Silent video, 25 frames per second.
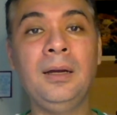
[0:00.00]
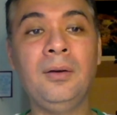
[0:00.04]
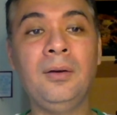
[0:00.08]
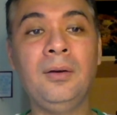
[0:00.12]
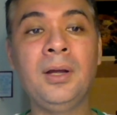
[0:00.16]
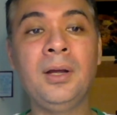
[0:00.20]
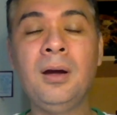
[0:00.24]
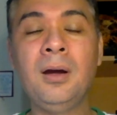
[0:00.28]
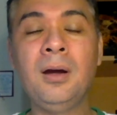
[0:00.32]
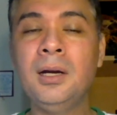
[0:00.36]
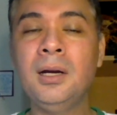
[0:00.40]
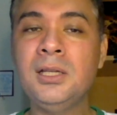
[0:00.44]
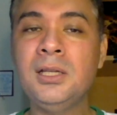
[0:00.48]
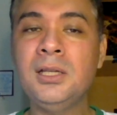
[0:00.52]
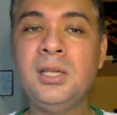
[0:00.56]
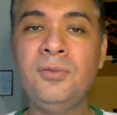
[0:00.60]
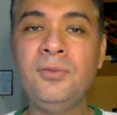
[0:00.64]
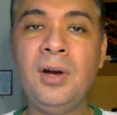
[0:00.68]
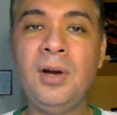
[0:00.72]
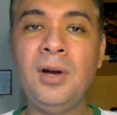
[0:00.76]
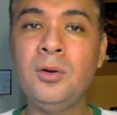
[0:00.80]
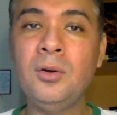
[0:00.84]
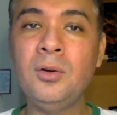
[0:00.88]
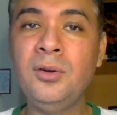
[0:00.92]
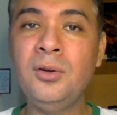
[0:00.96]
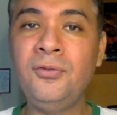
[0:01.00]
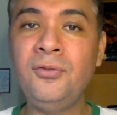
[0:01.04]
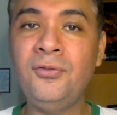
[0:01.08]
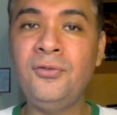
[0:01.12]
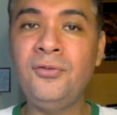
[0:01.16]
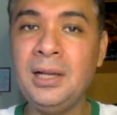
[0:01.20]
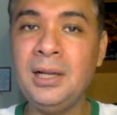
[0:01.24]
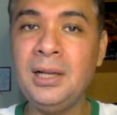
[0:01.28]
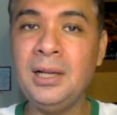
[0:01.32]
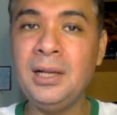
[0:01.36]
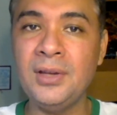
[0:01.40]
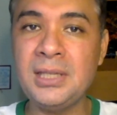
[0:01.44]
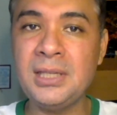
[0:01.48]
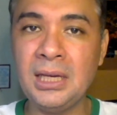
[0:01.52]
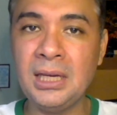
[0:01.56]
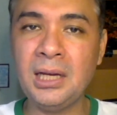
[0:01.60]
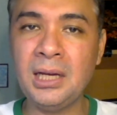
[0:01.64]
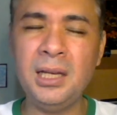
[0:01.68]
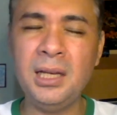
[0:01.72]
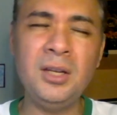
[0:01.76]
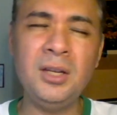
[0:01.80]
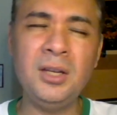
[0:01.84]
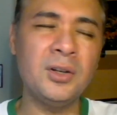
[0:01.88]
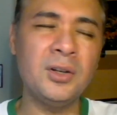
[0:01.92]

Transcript: Regardless of how you feel physically, you're